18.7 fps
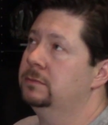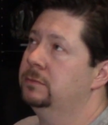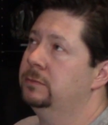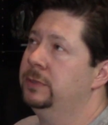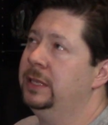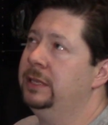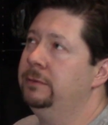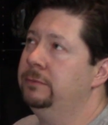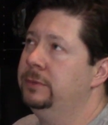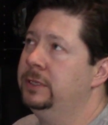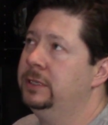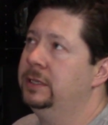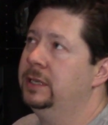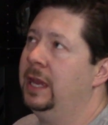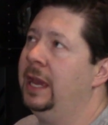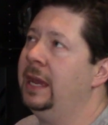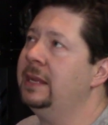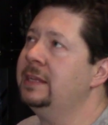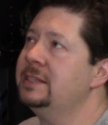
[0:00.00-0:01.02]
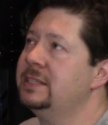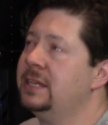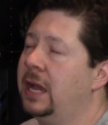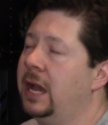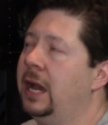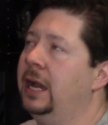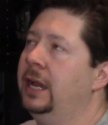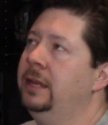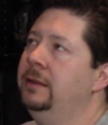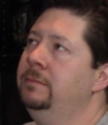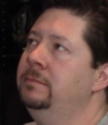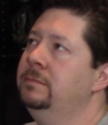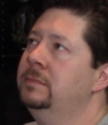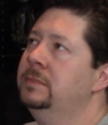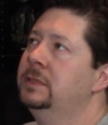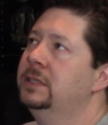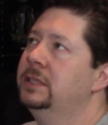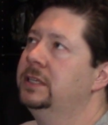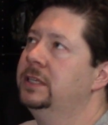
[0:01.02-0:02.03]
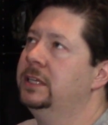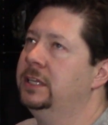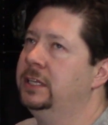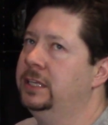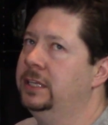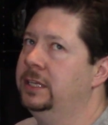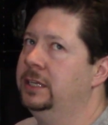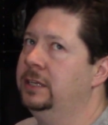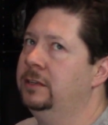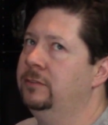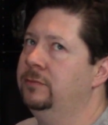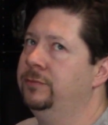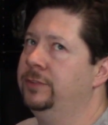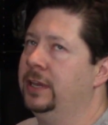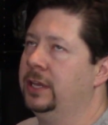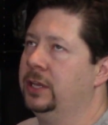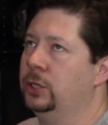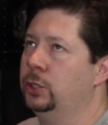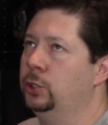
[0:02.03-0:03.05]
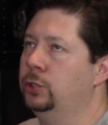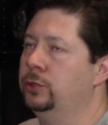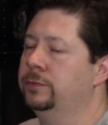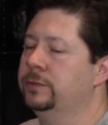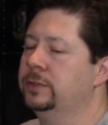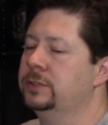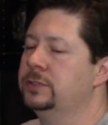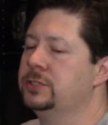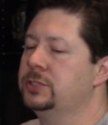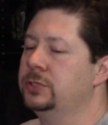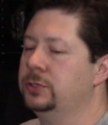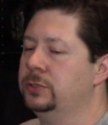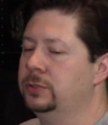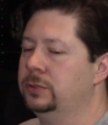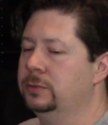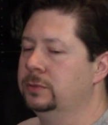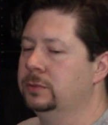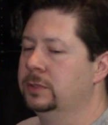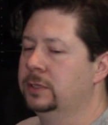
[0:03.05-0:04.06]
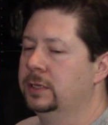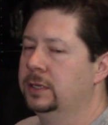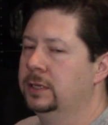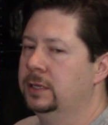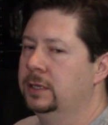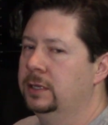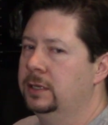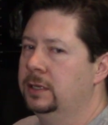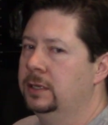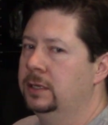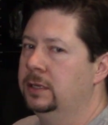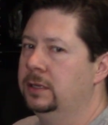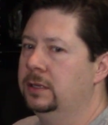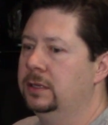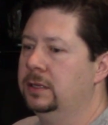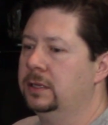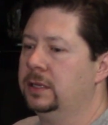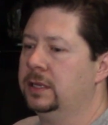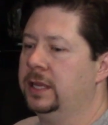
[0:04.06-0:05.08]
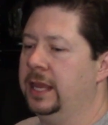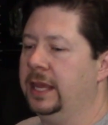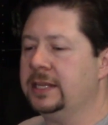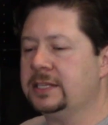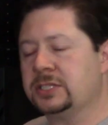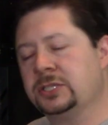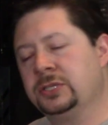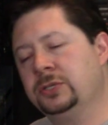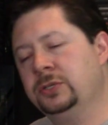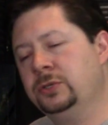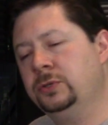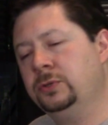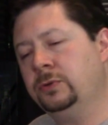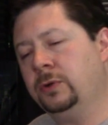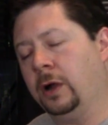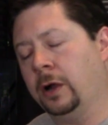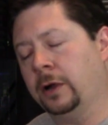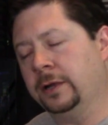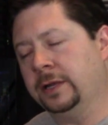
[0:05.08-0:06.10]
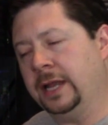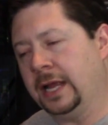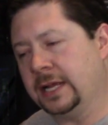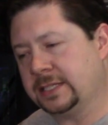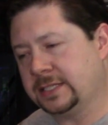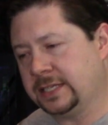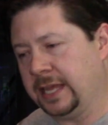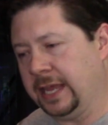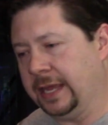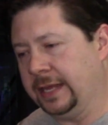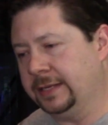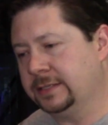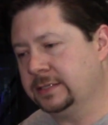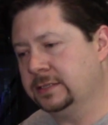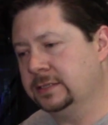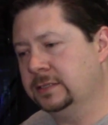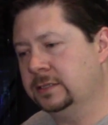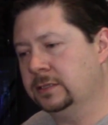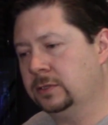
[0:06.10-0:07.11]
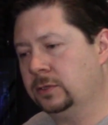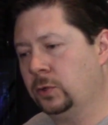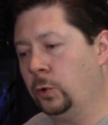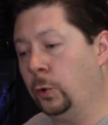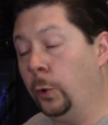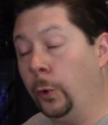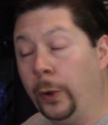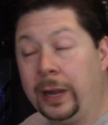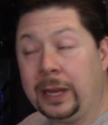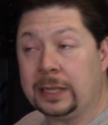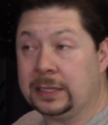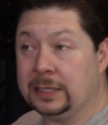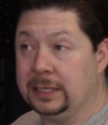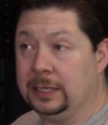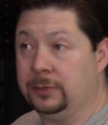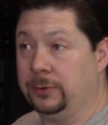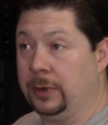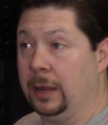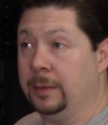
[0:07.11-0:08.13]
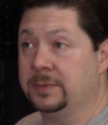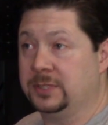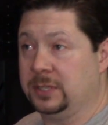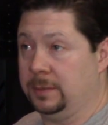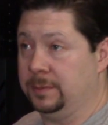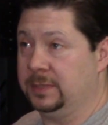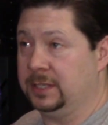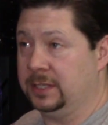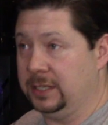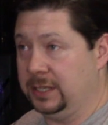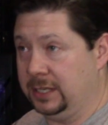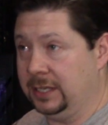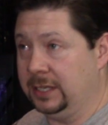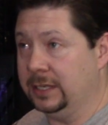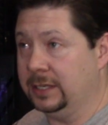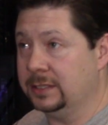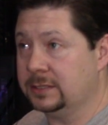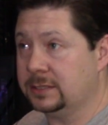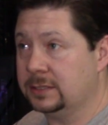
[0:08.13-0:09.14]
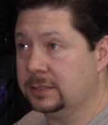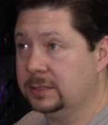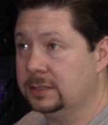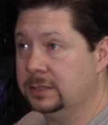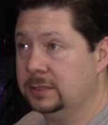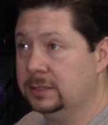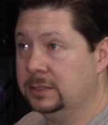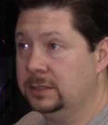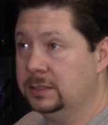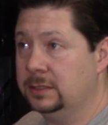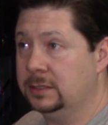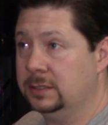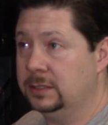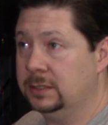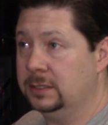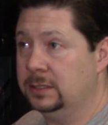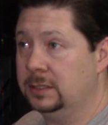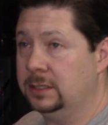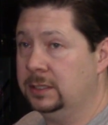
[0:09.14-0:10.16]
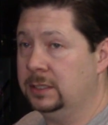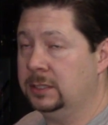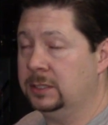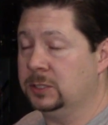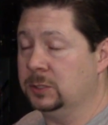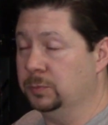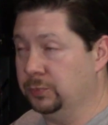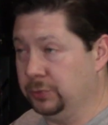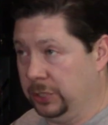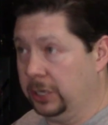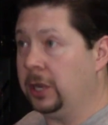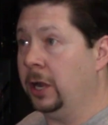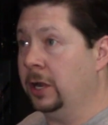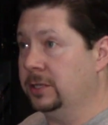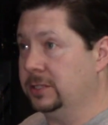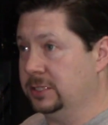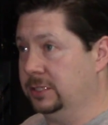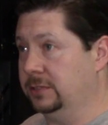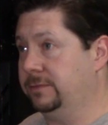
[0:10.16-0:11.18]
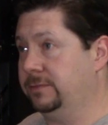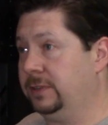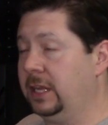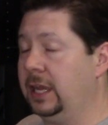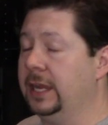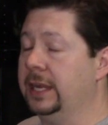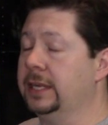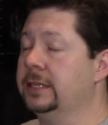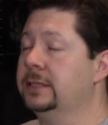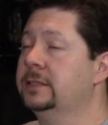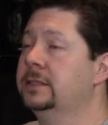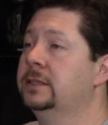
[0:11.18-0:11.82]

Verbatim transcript: We had time in Vancouver to get to our next gate, quickly grab something to eat, to bring on to the flight,